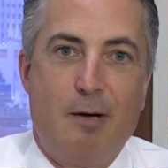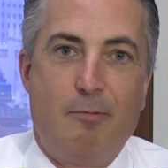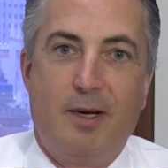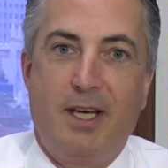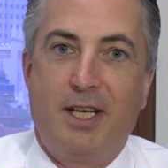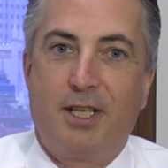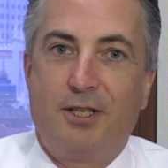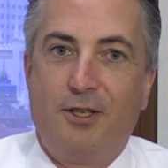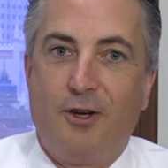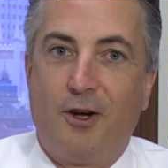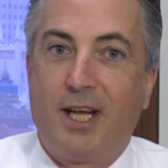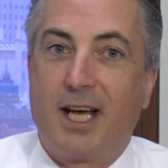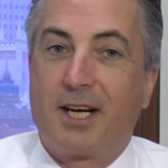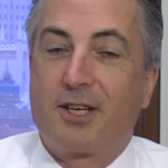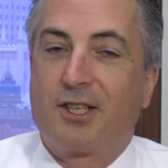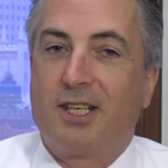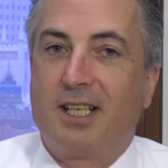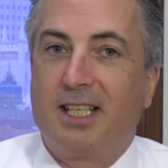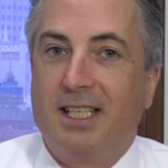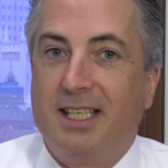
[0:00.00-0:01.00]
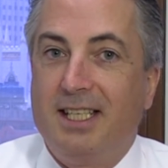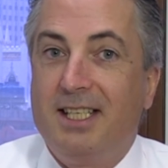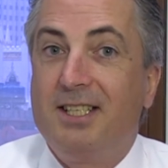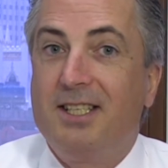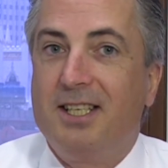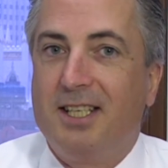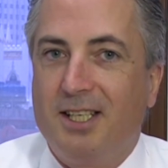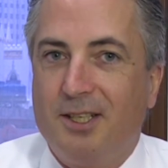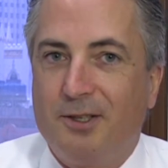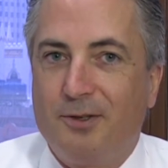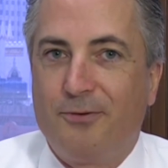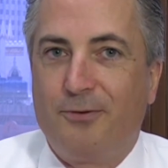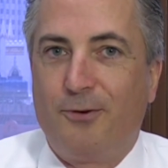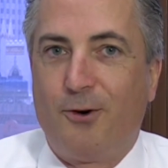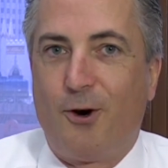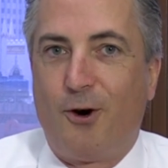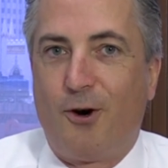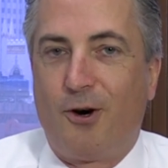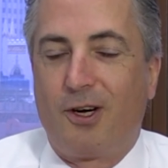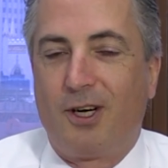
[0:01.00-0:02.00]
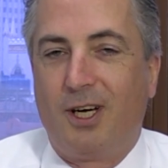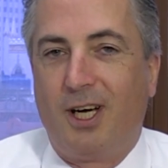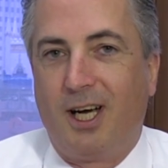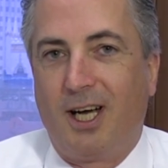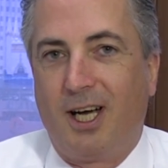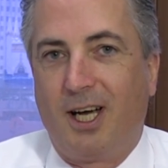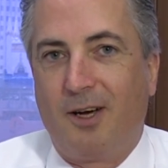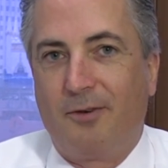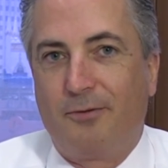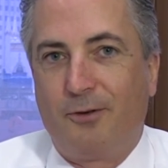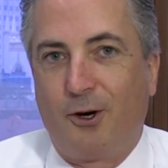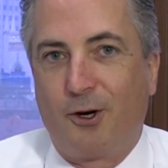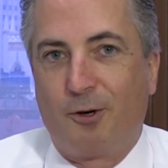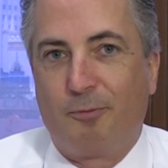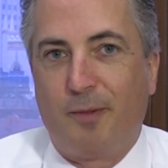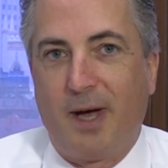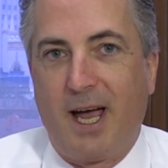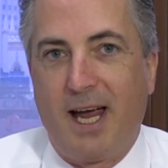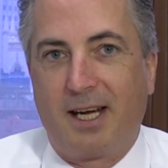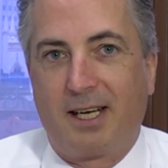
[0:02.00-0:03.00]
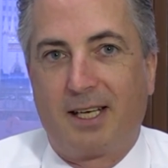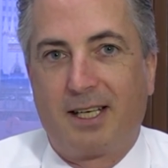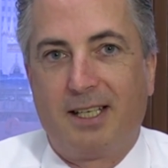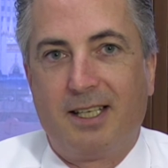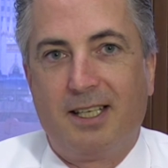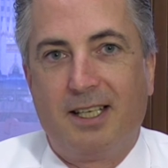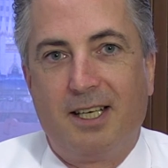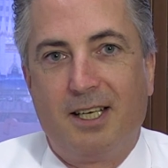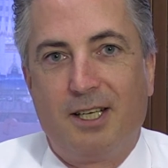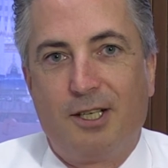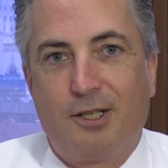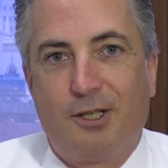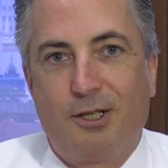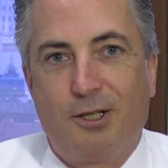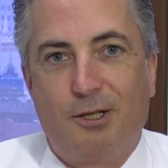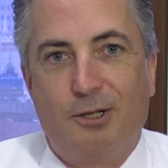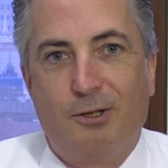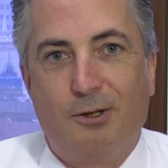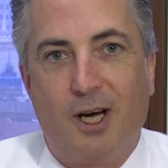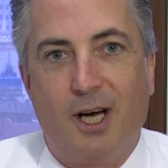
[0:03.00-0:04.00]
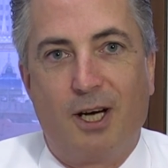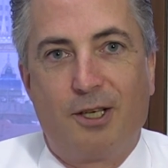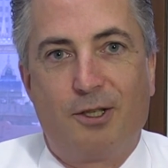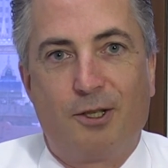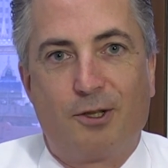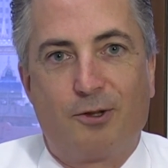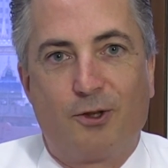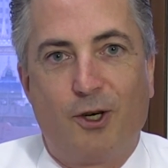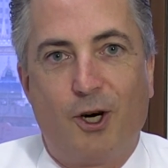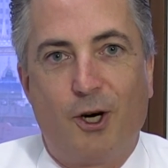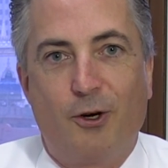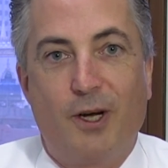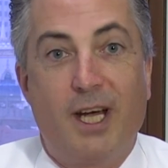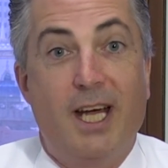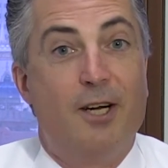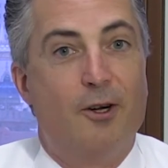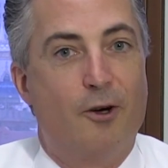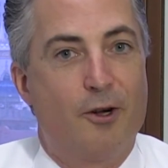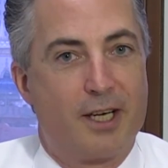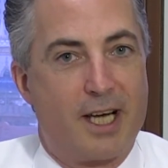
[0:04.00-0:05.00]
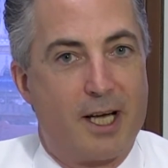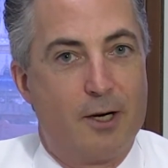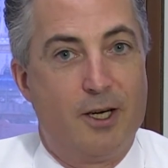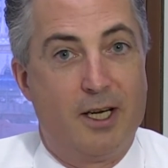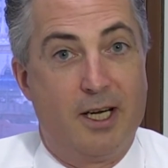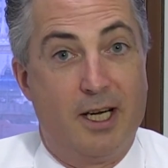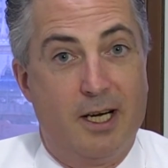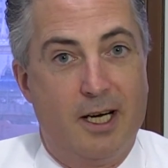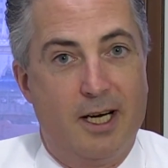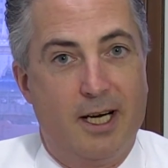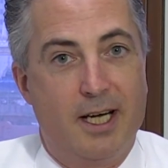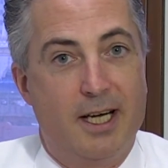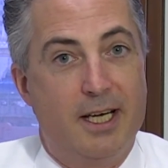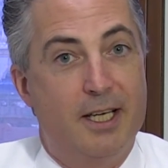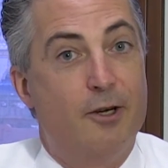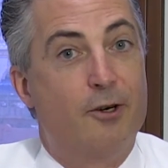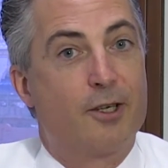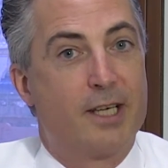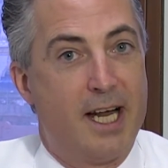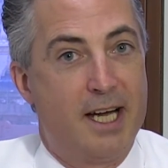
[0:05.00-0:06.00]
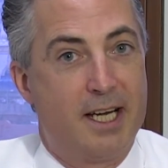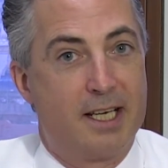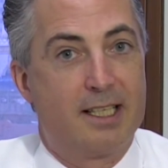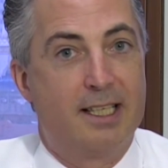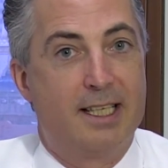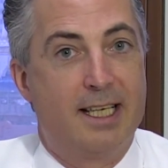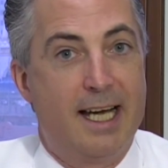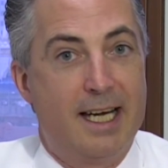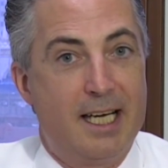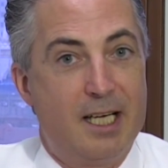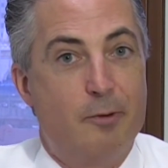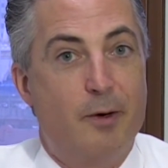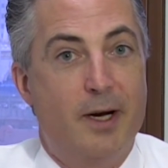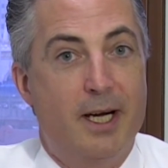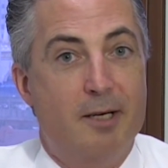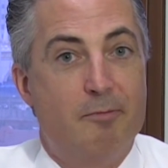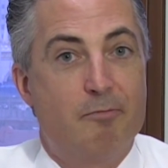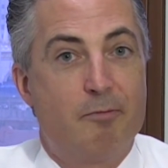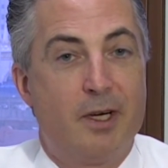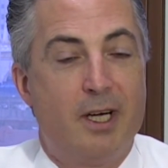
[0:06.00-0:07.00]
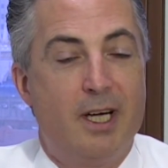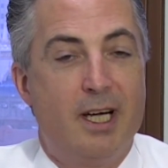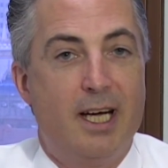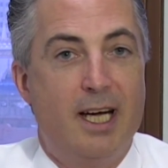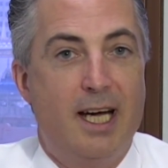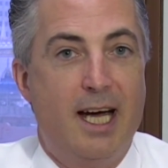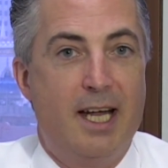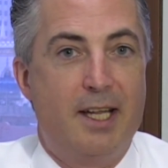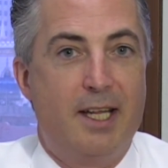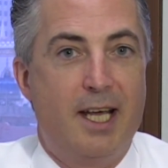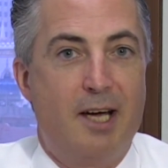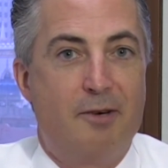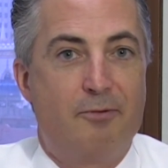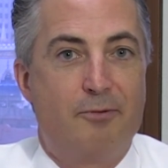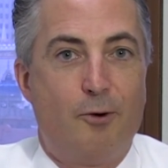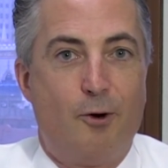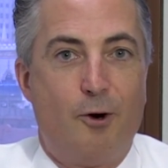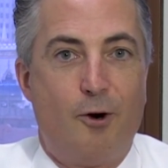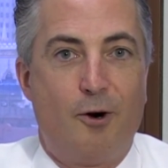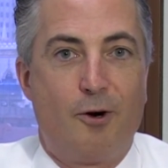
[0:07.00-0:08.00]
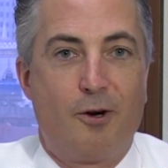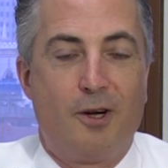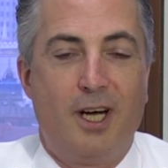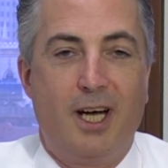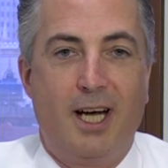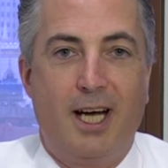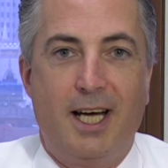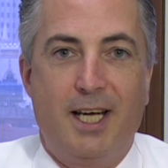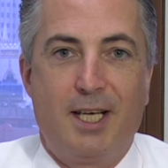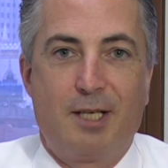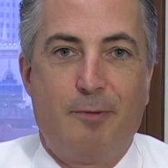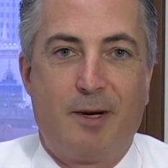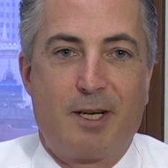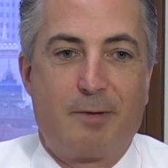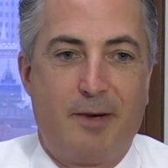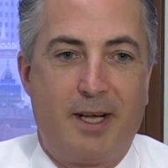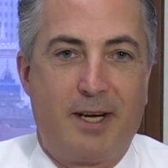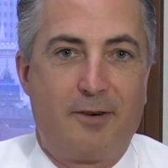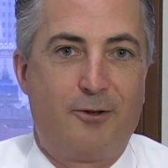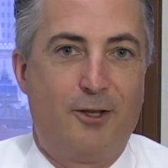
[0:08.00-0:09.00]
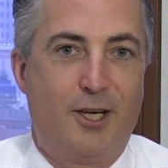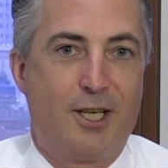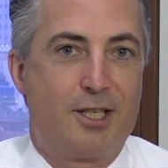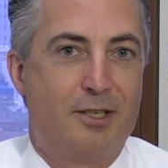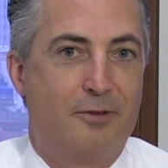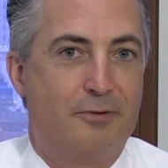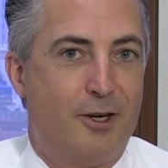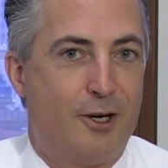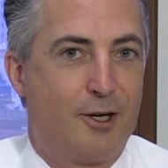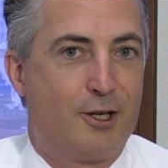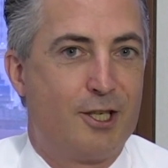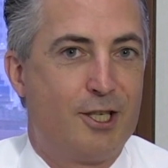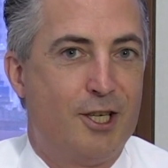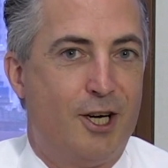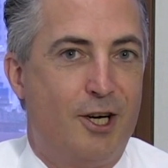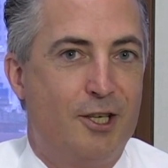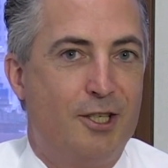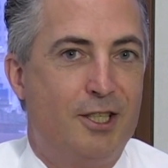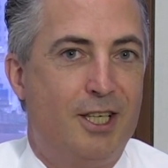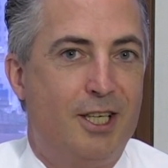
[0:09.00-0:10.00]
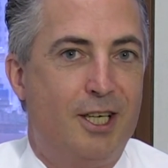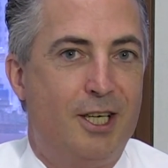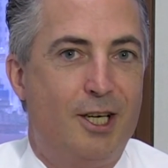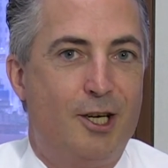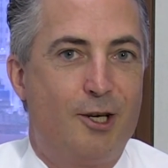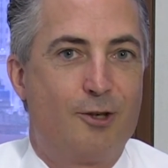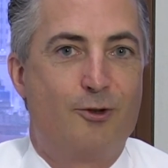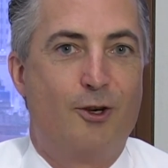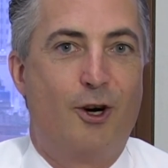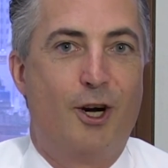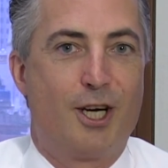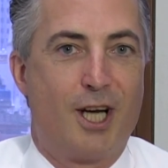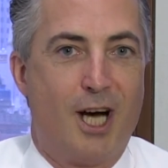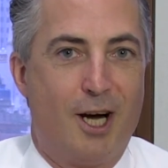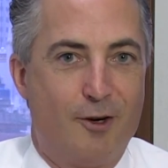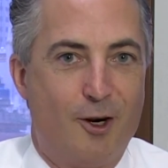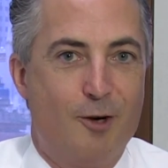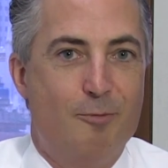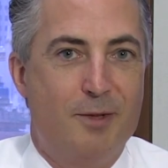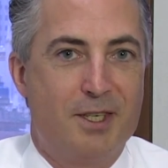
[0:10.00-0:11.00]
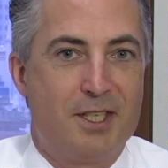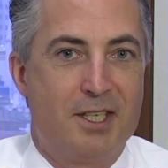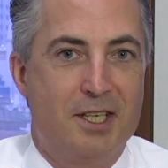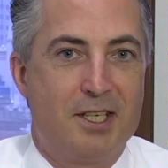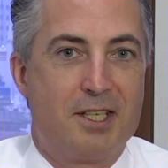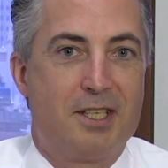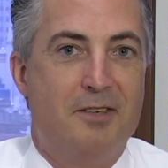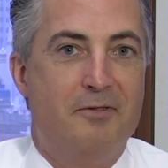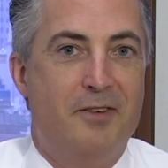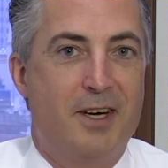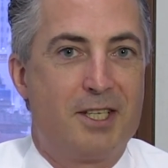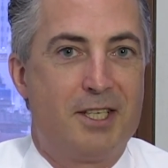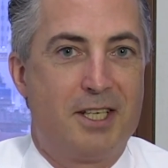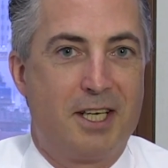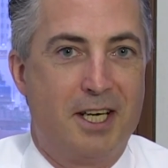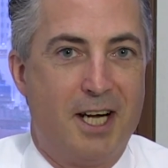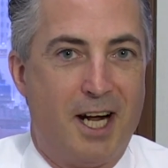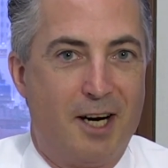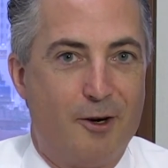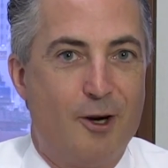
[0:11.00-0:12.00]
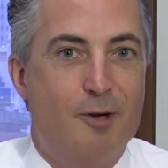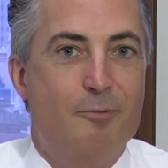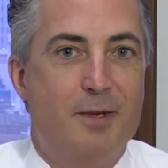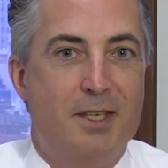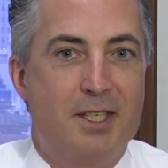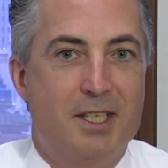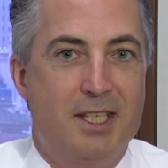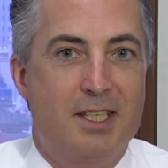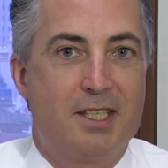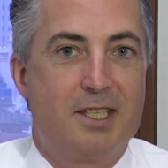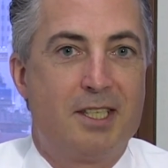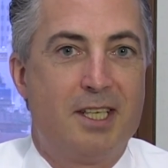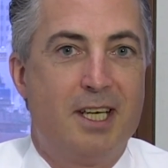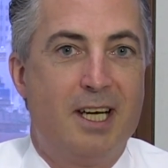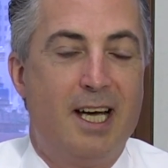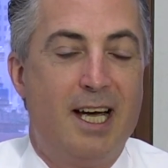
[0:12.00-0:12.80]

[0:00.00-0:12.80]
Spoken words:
it's not actually easy for a foreign bank to grow inorganically anyway. And therefore it's much better for us to focus on growing our own business, investing in our own business,